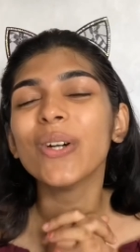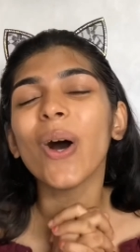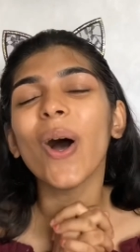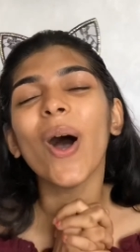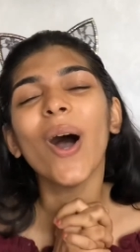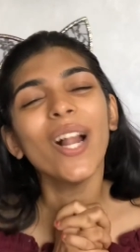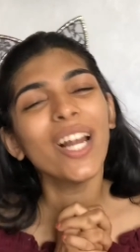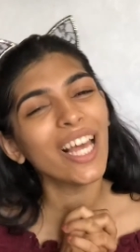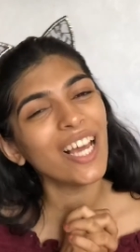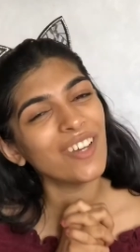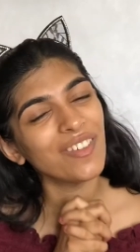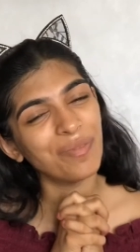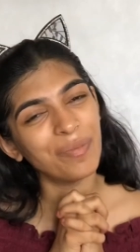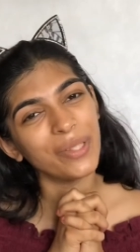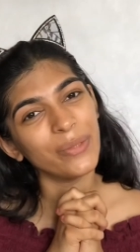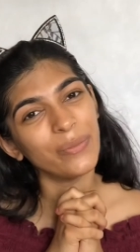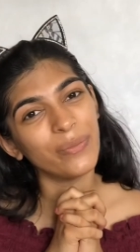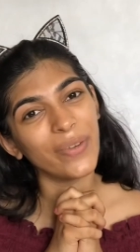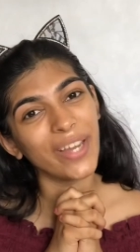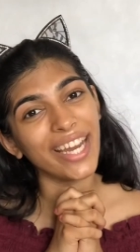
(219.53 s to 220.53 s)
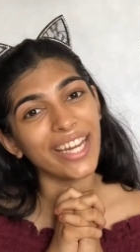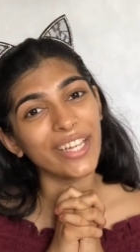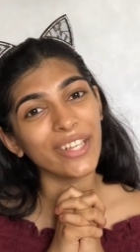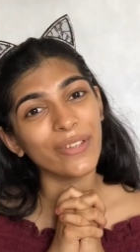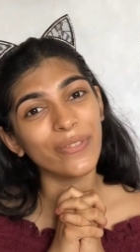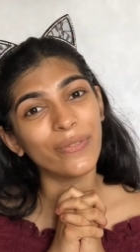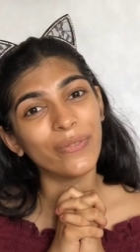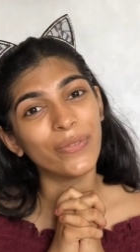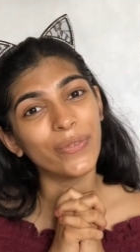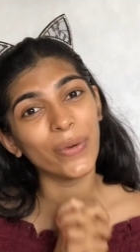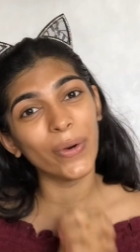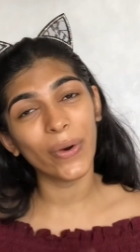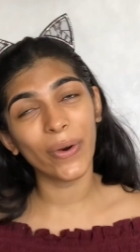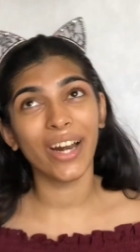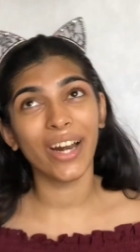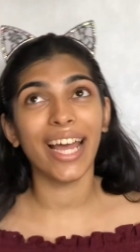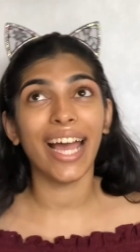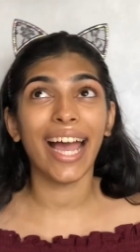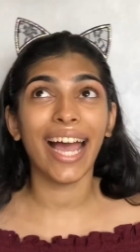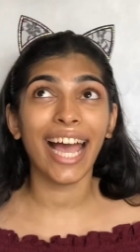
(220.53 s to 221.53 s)
all have been waiting for,
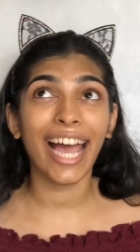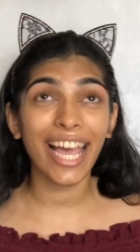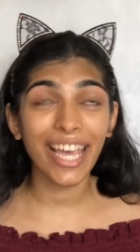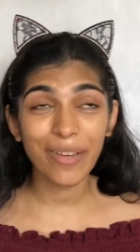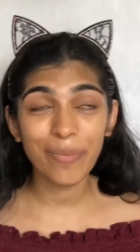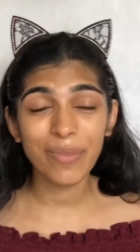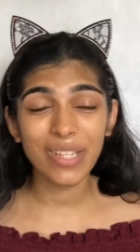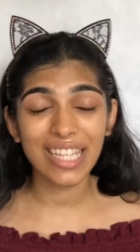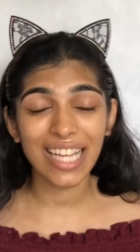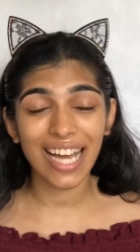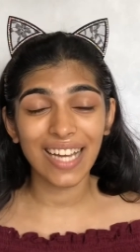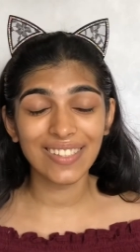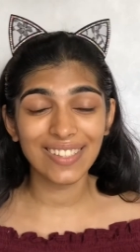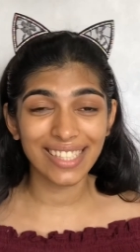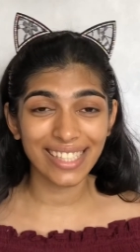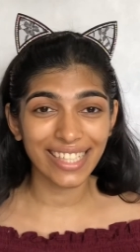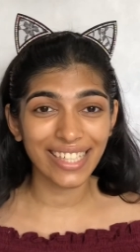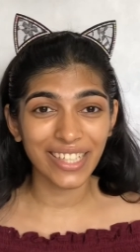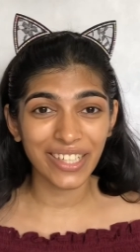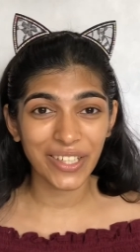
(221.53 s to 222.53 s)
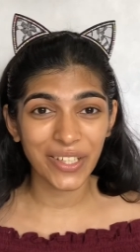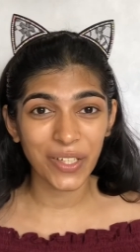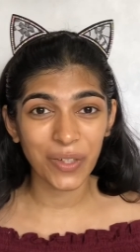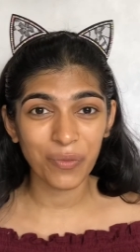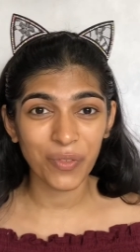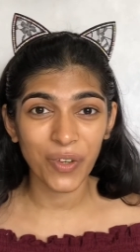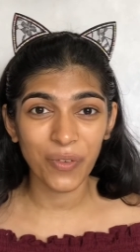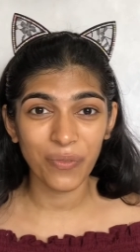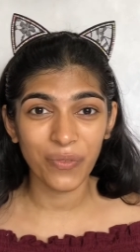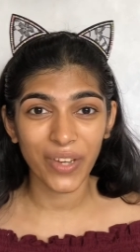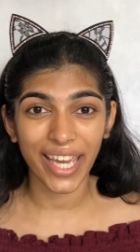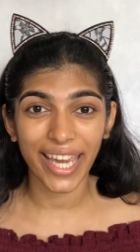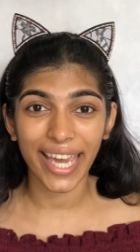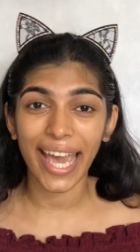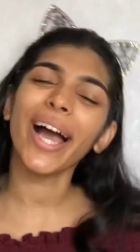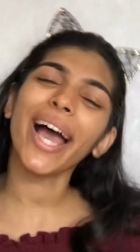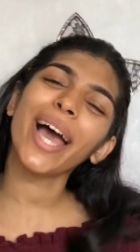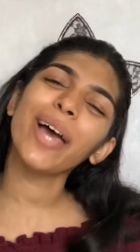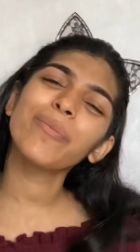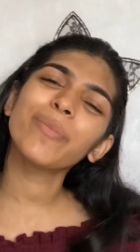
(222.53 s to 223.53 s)
I am announcing a
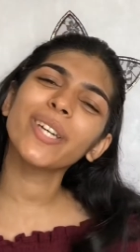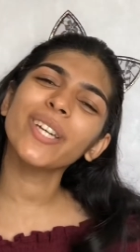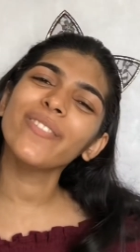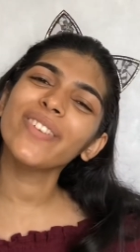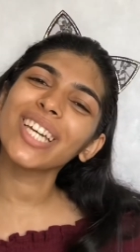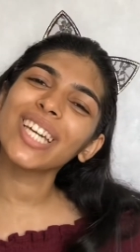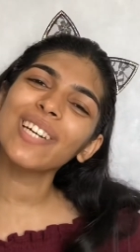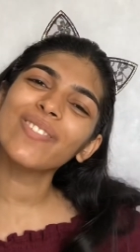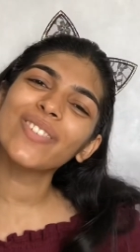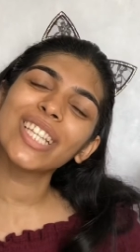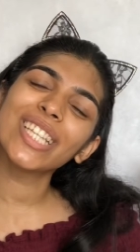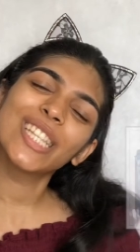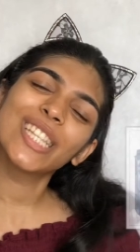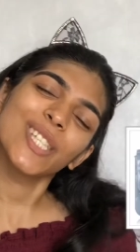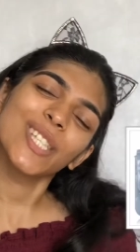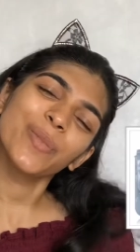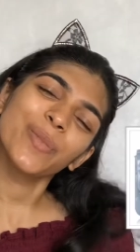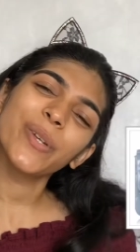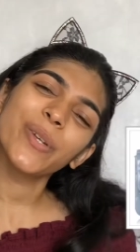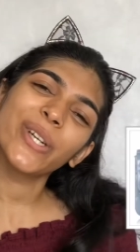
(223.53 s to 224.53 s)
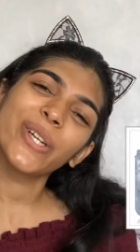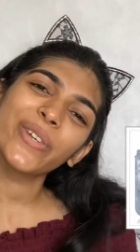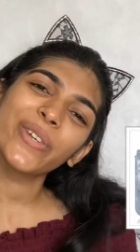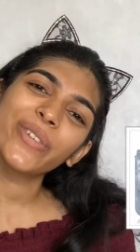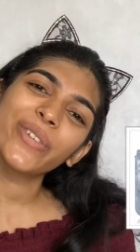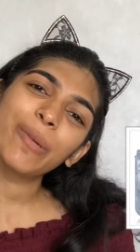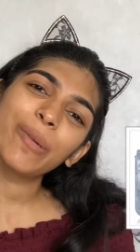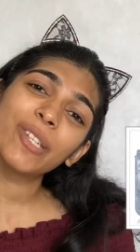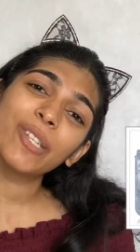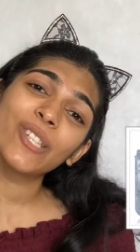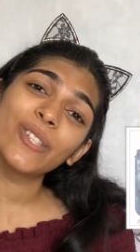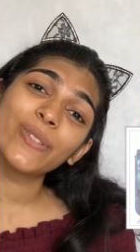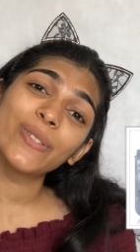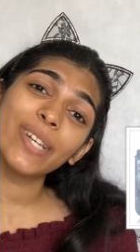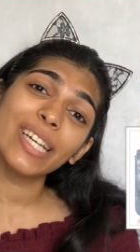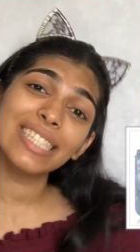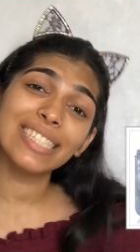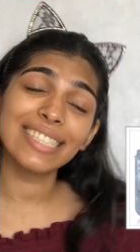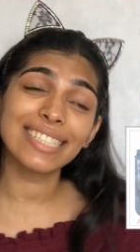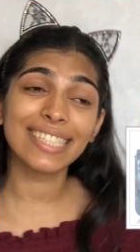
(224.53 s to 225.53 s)
giveaway. I'm giving away this beauty from Lulu
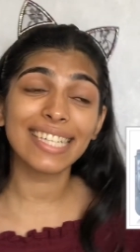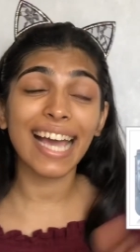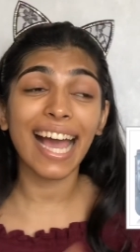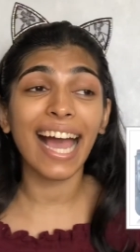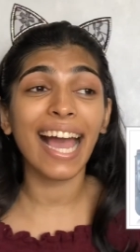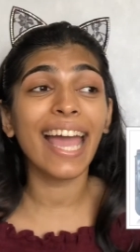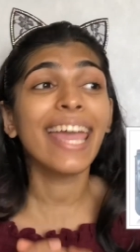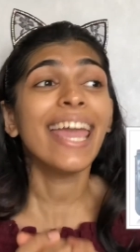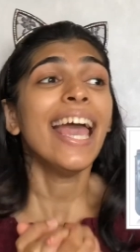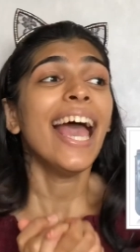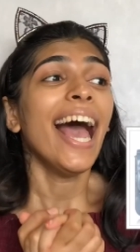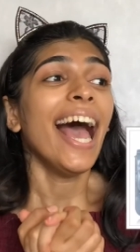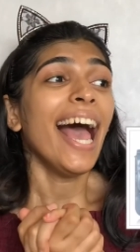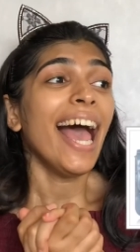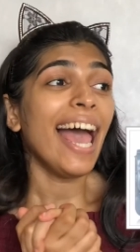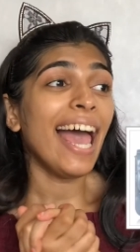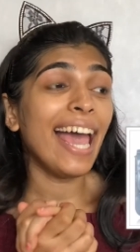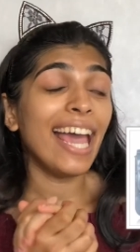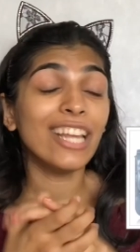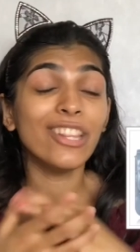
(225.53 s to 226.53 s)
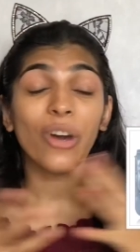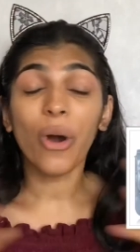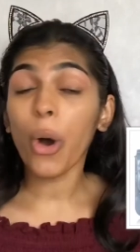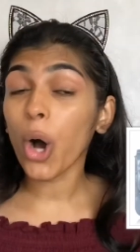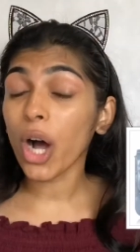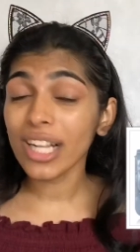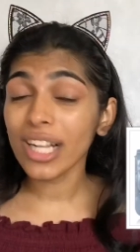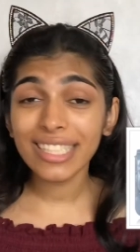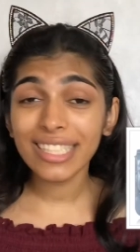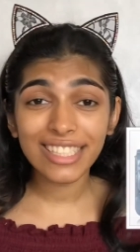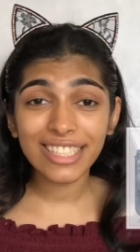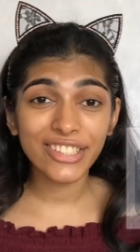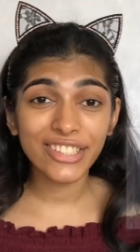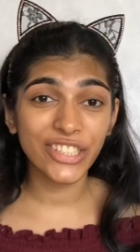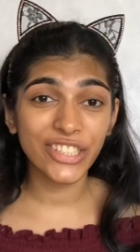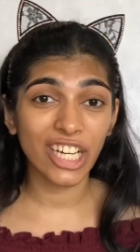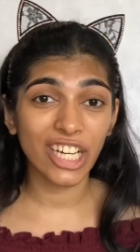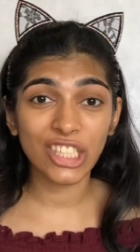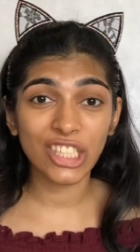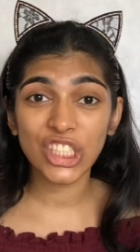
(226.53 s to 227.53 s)
and Sky. And all the
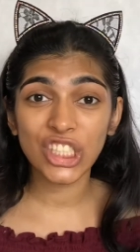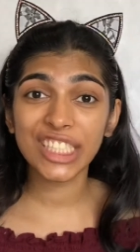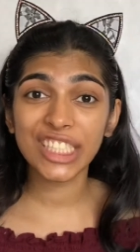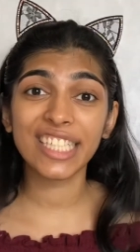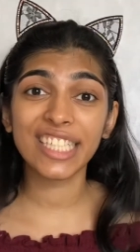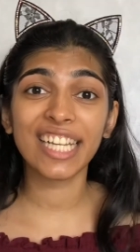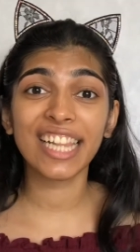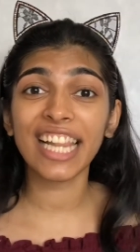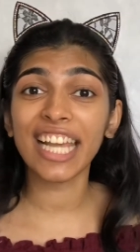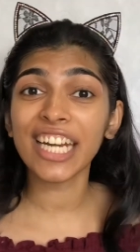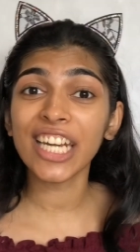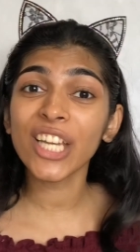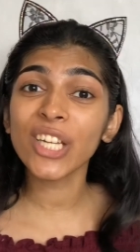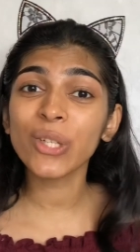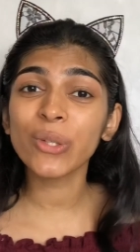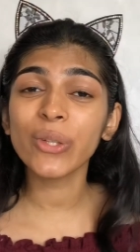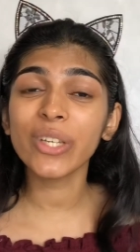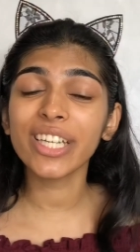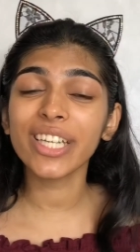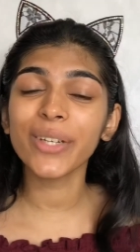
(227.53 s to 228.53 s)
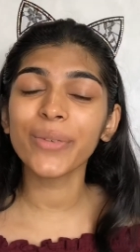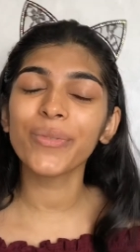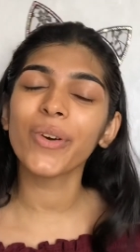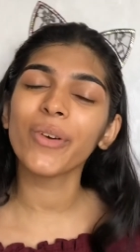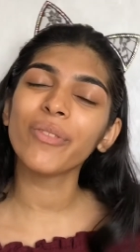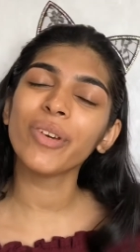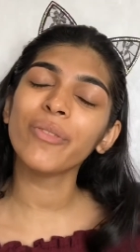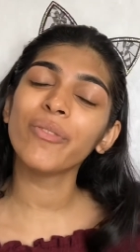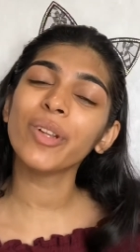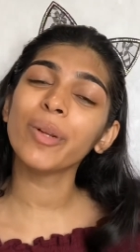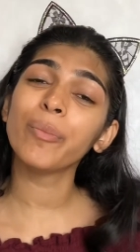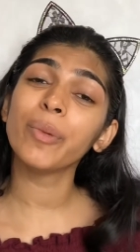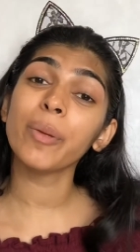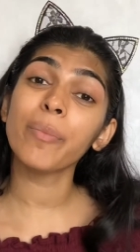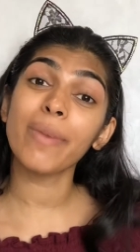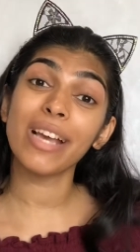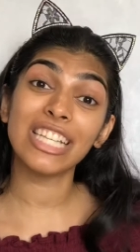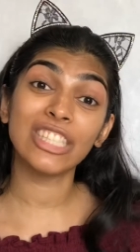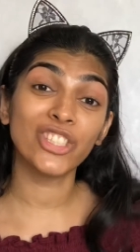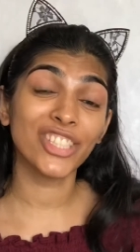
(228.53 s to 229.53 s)
instructions relating to the giveaway will be
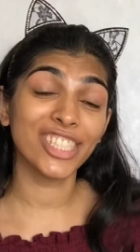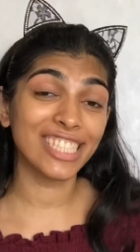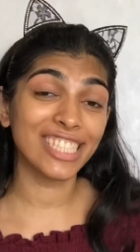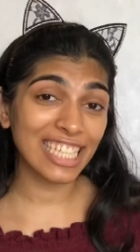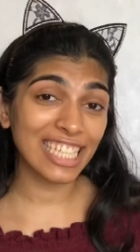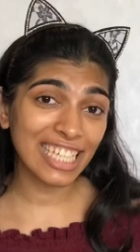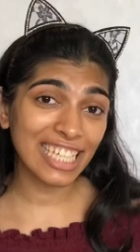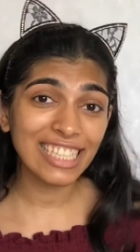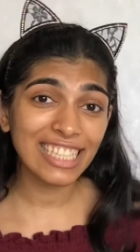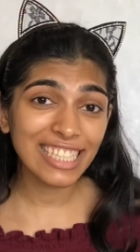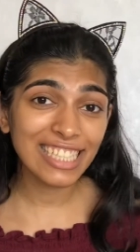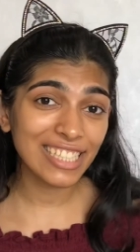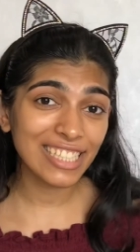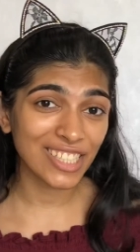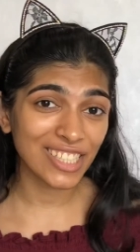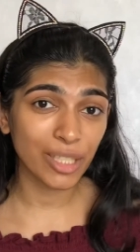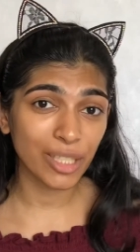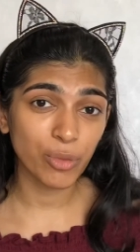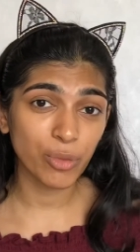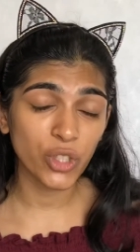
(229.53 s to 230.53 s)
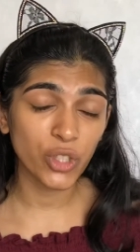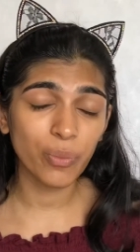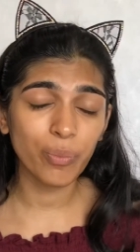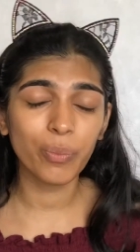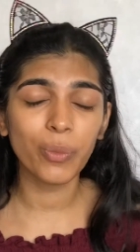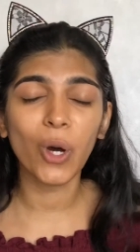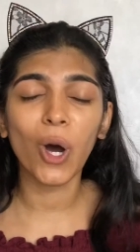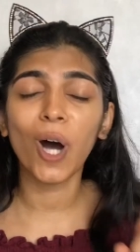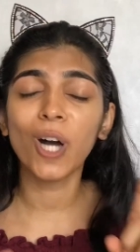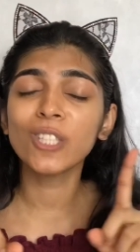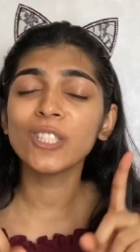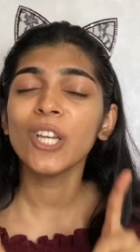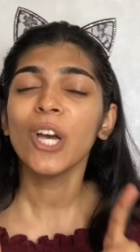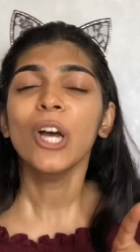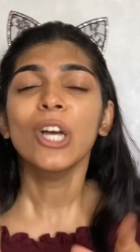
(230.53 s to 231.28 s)
mentioned in the description box.